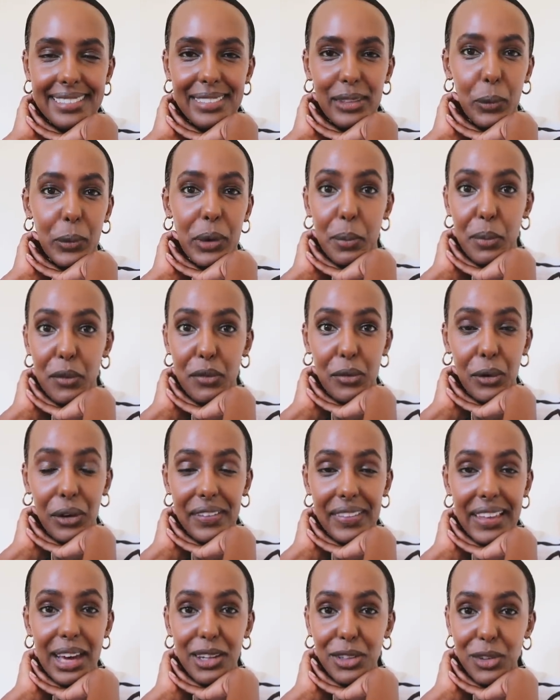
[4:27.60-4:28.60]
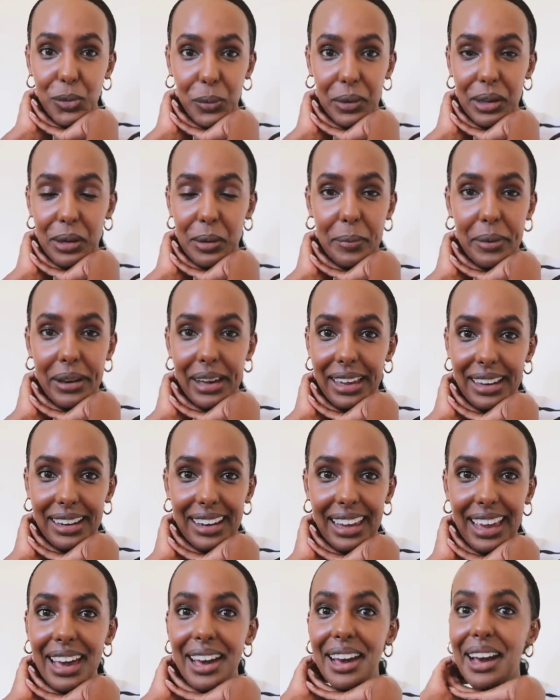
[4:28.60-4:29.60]
the week before last week, but
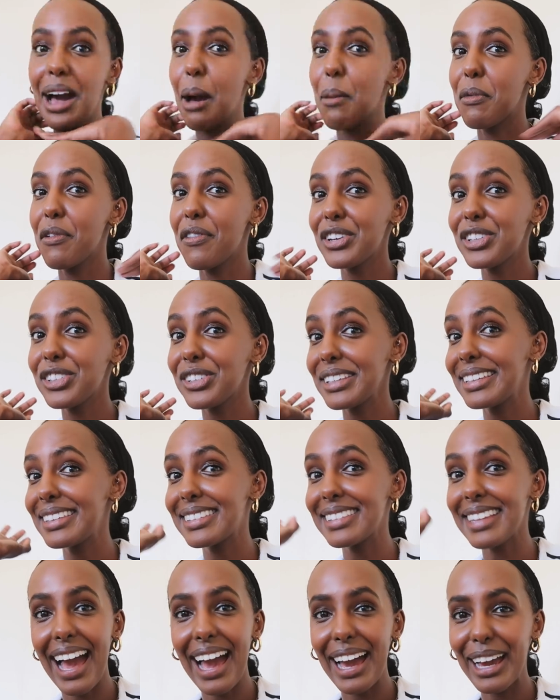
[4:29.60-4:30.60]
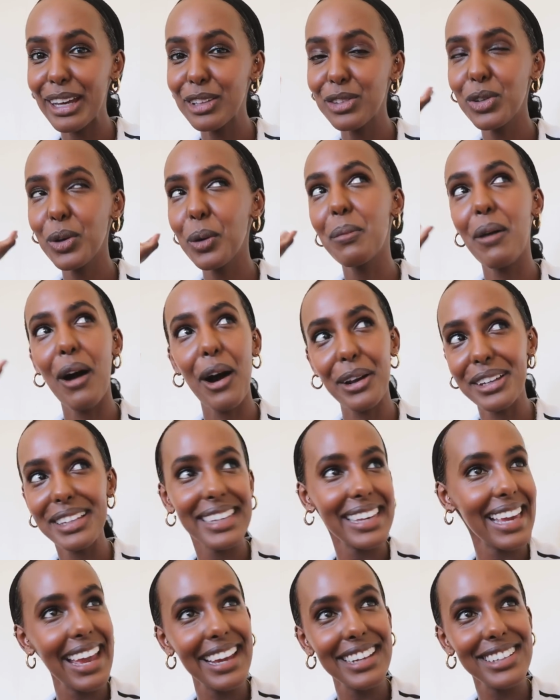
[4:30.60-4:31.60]
I'm officially signed to a
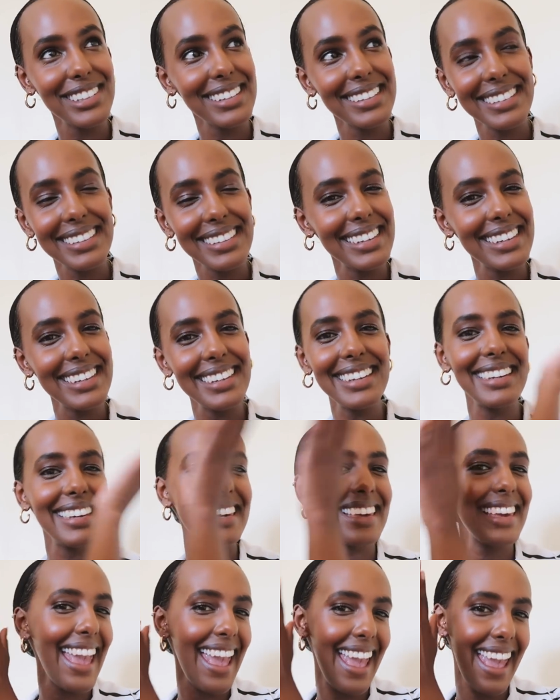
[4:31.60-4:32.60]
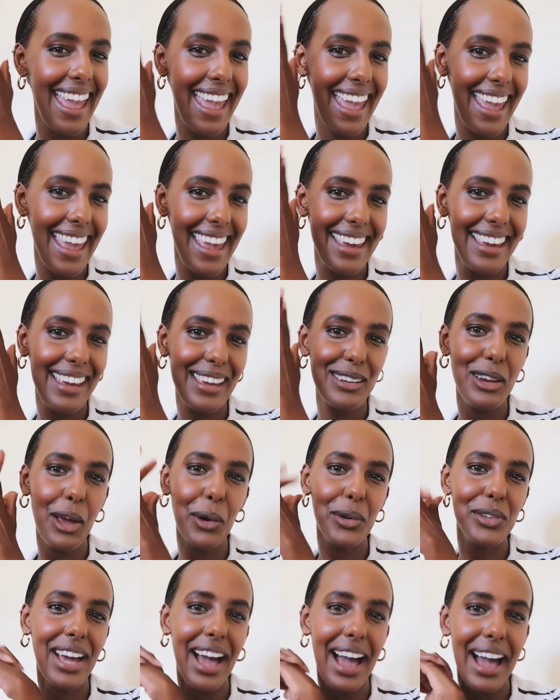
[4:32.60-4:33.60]
modeling agency, yay!
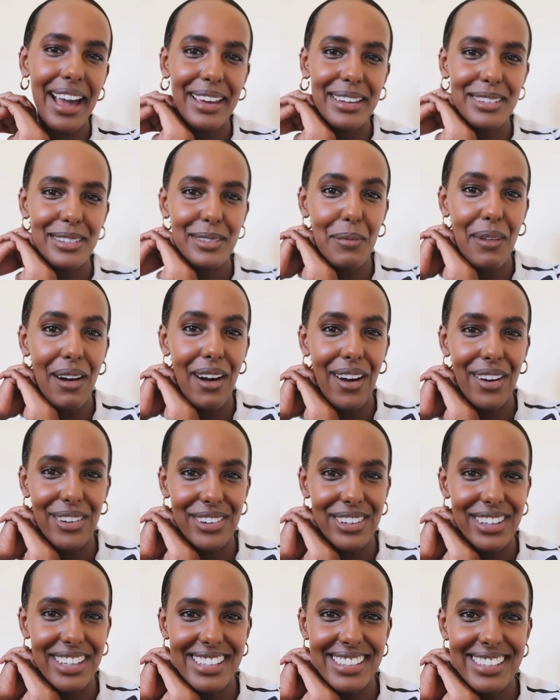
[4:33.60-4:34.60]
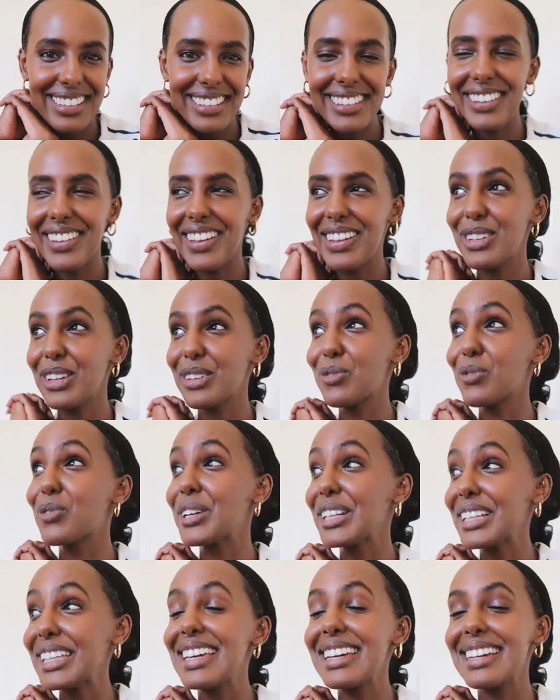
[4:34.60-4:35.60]
No Ties Model, so that's
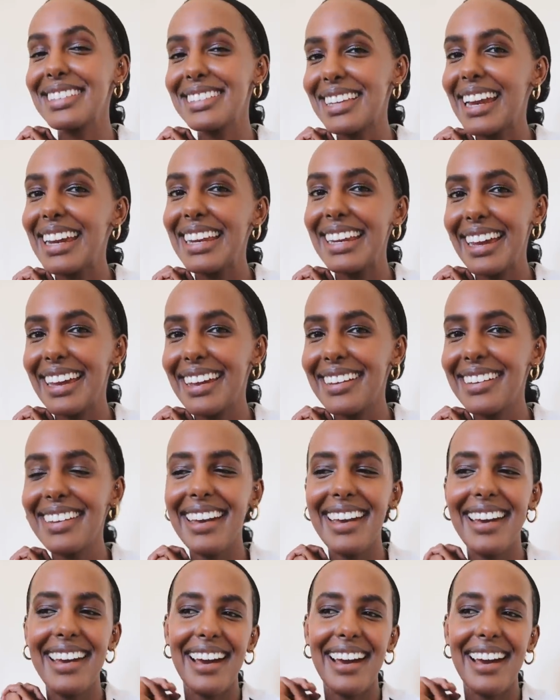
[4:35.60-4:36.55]
like really exciting.